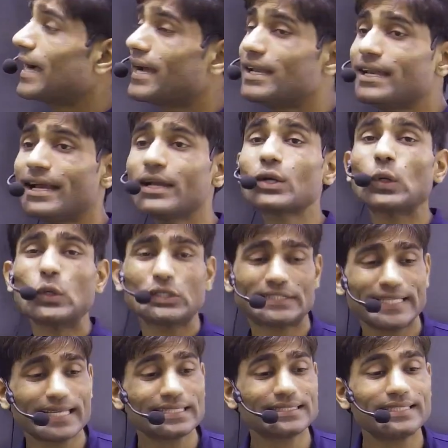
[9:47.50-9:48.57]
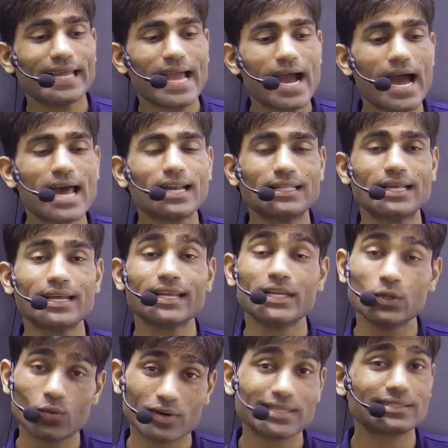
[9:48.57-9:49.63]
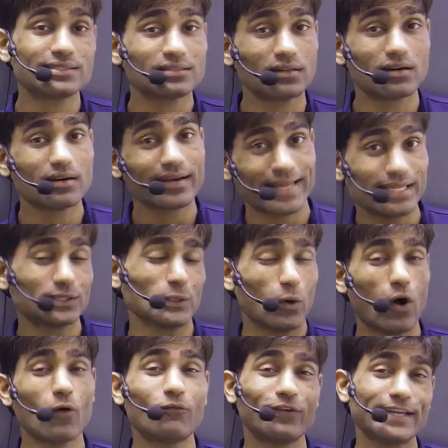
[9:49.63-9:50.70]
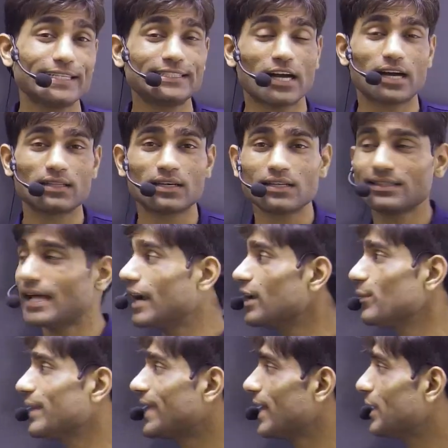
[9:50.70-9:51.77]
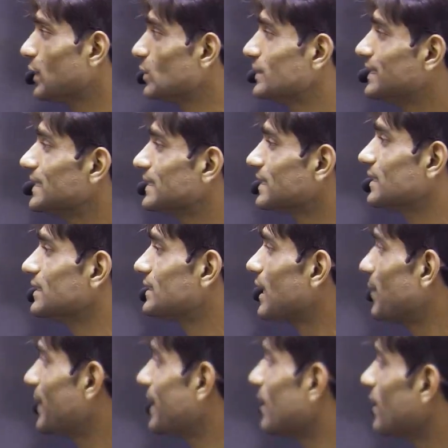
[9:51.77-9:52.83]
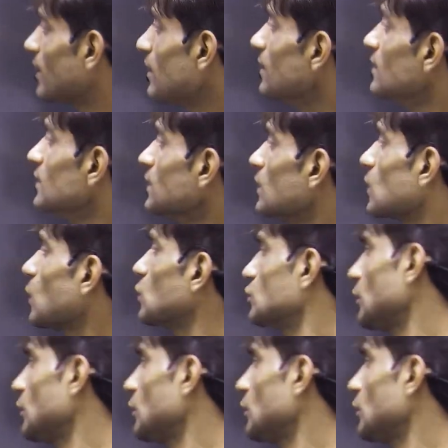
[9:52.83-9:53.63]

and cosec, they are the inverse ratio of each other, that we can use this concept here. Cosec